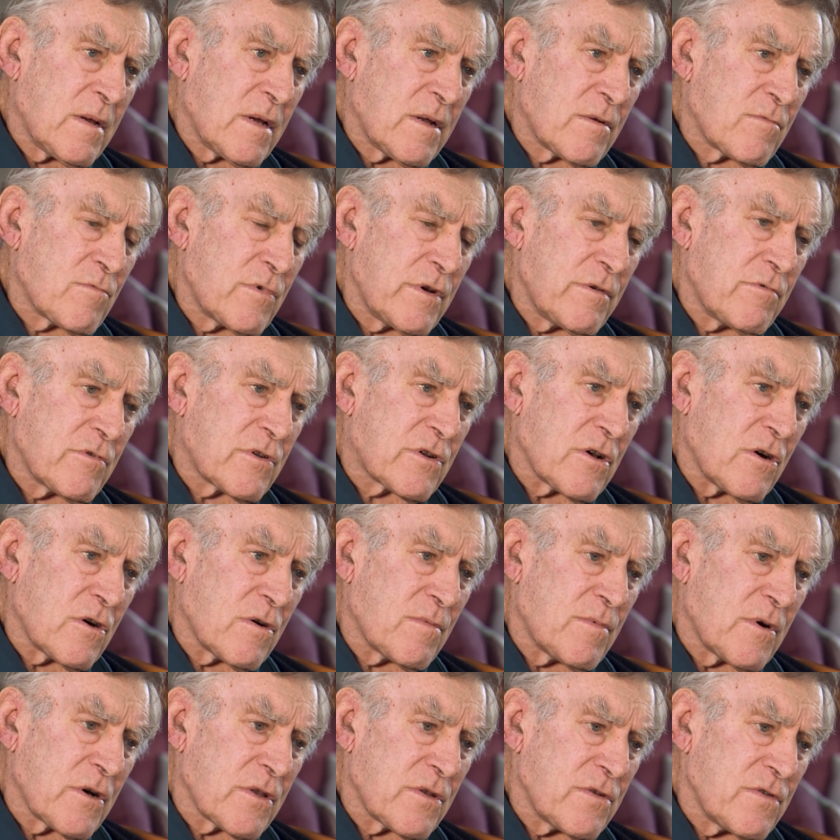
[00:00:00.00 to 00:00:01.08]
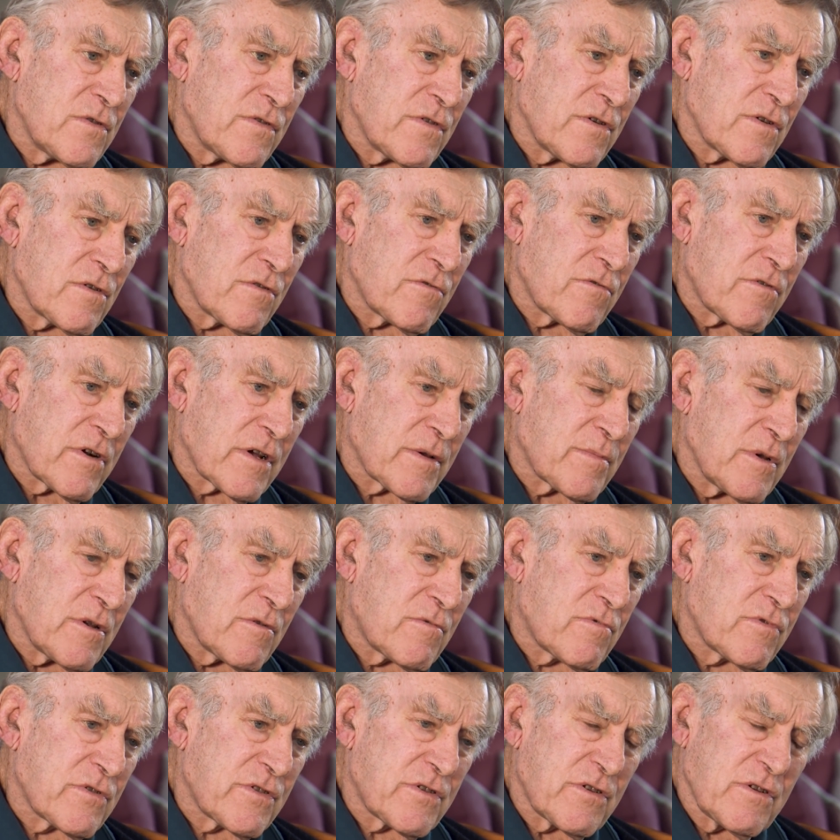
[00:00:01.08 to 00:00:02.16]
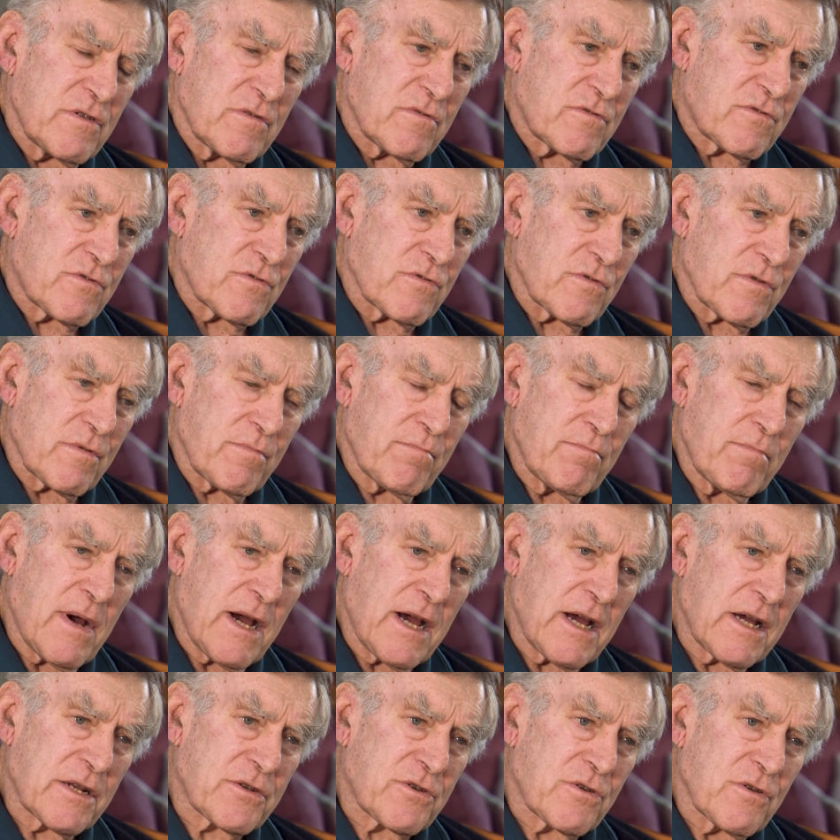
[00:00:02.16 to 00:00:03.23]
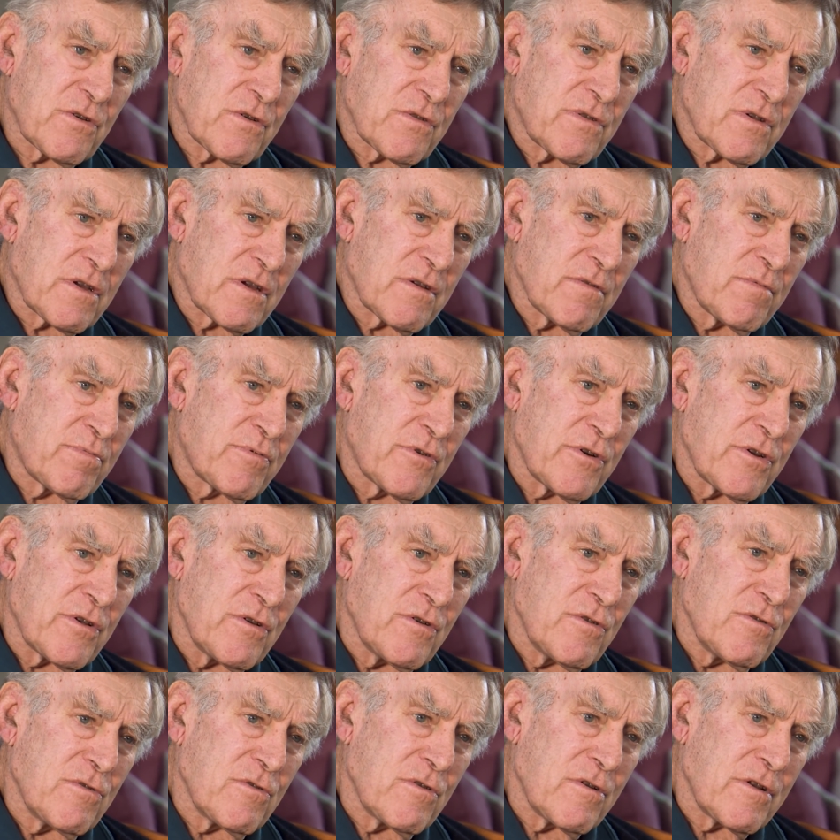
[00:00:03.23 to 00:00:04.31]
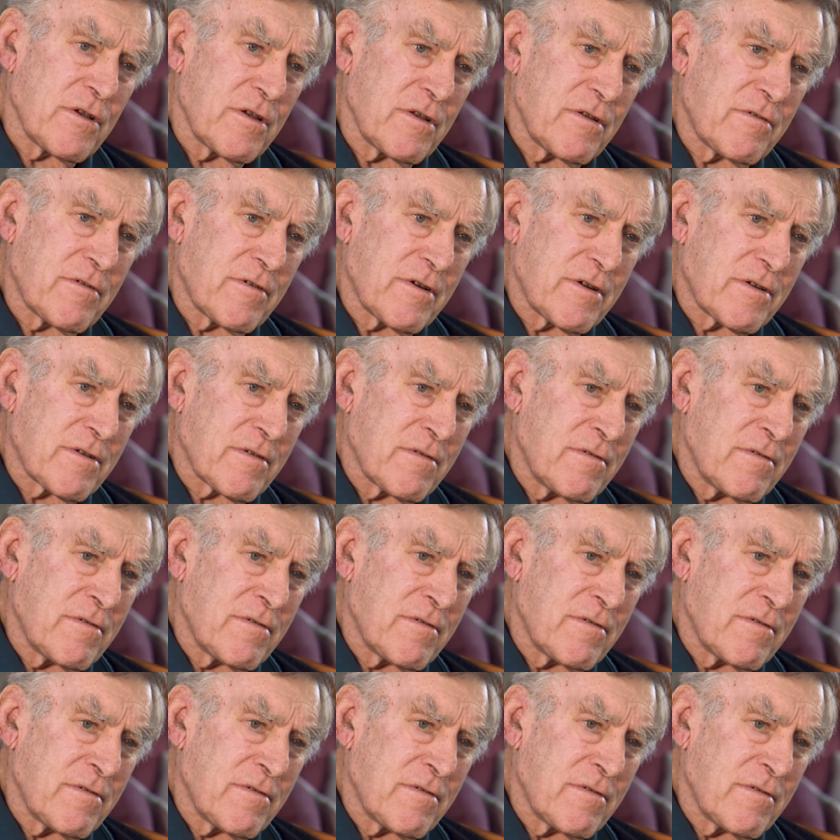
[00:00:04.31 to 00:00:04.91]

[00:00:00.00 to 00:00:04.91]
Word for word: And we were told by the New Zealand Rugby, it was in sort of March, I think, pretty early, you know,